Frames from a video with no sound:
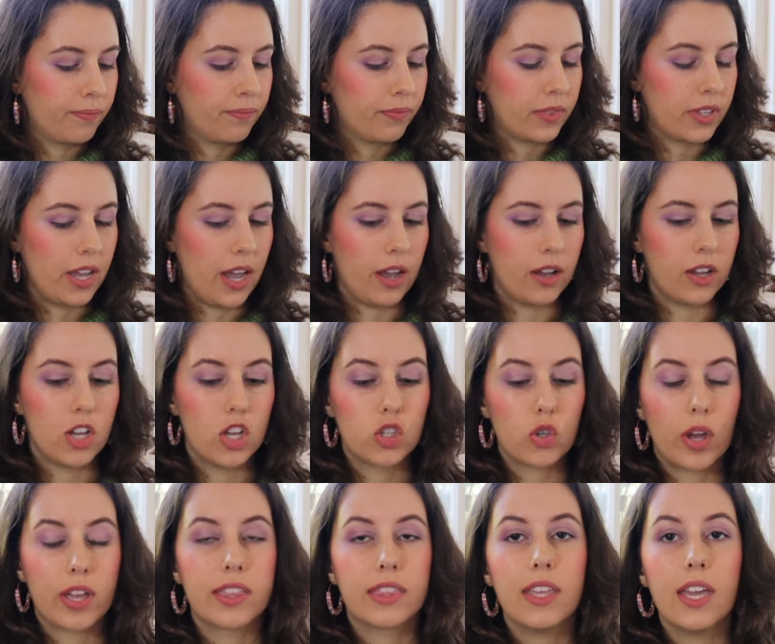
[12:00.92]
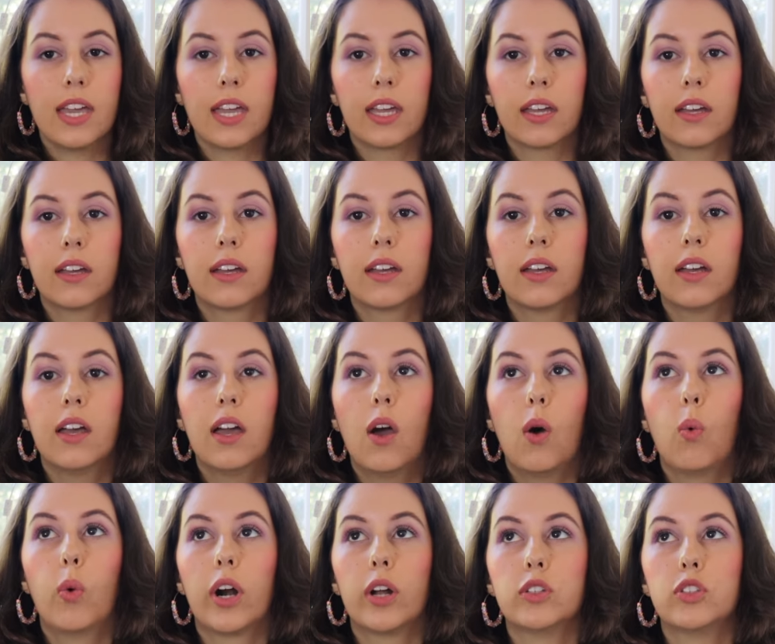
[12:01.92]
yeah, so I think
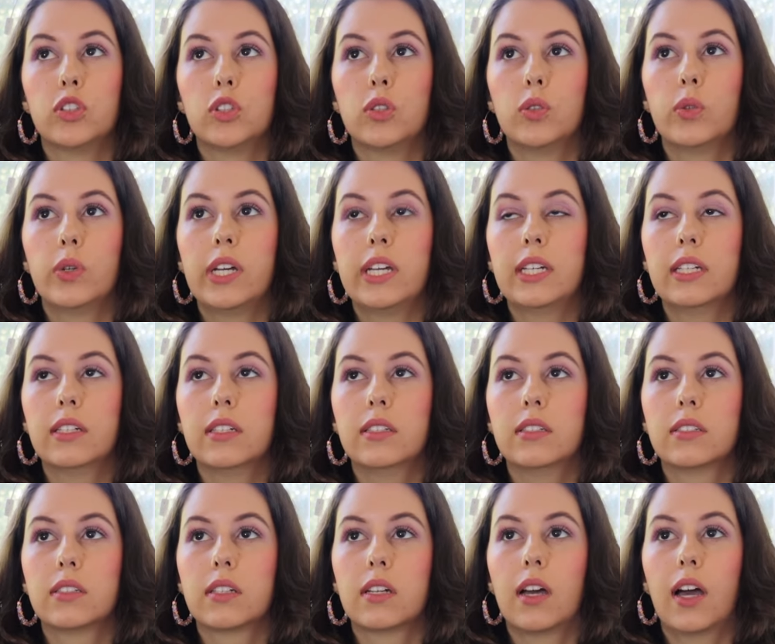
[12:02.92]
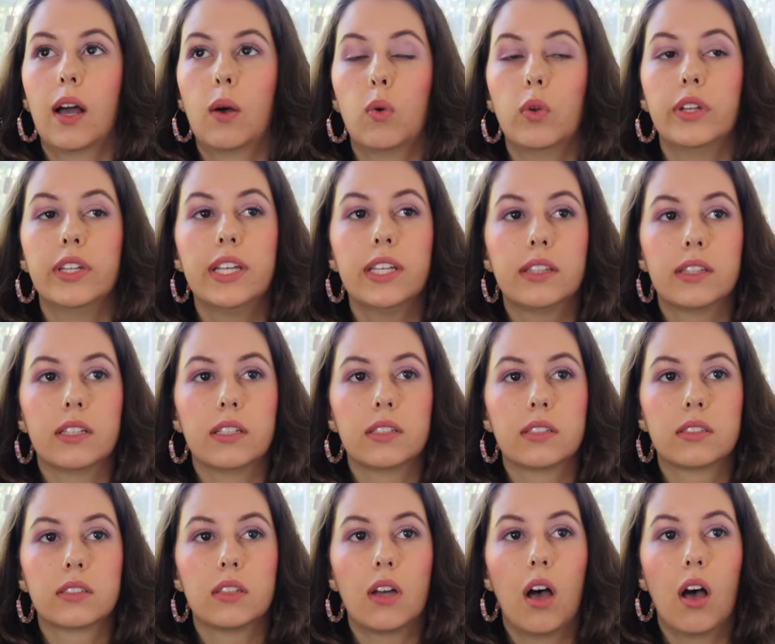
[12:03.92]
what I'll do is I will knit
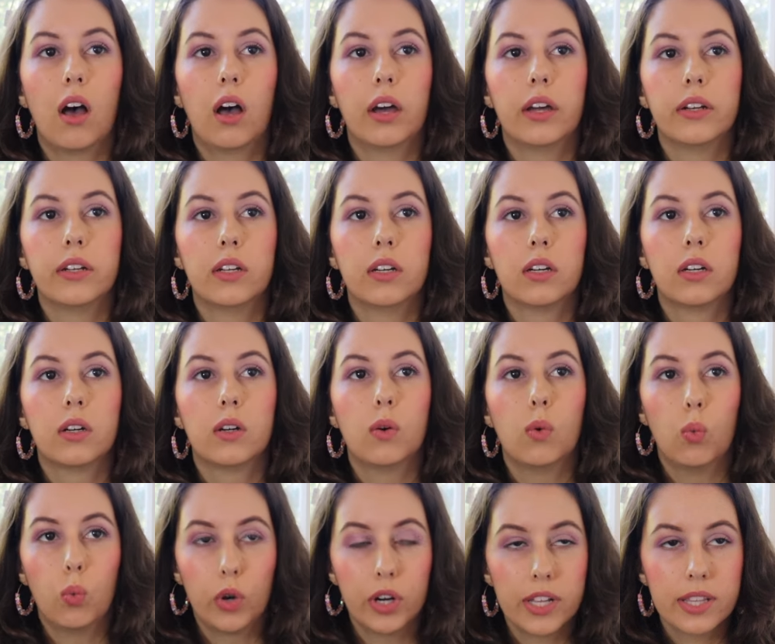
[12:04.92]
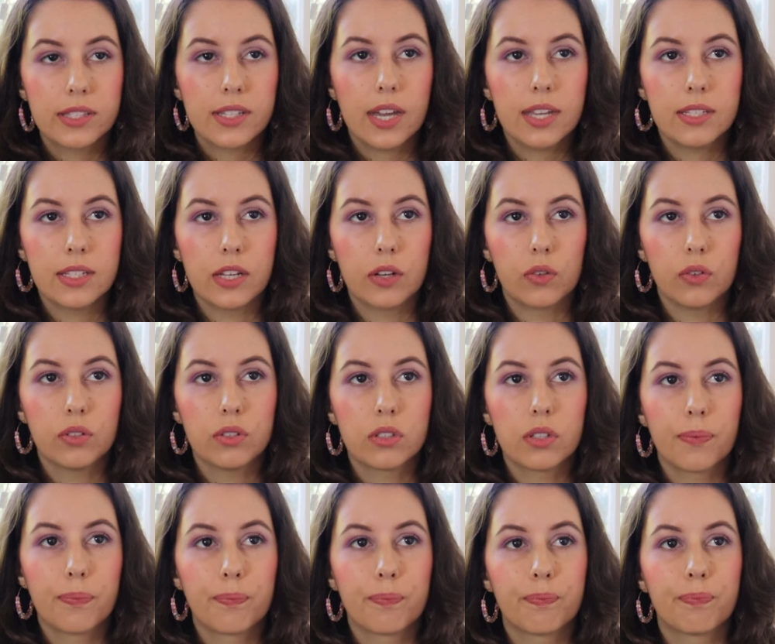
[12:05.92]
this on wooden size needles,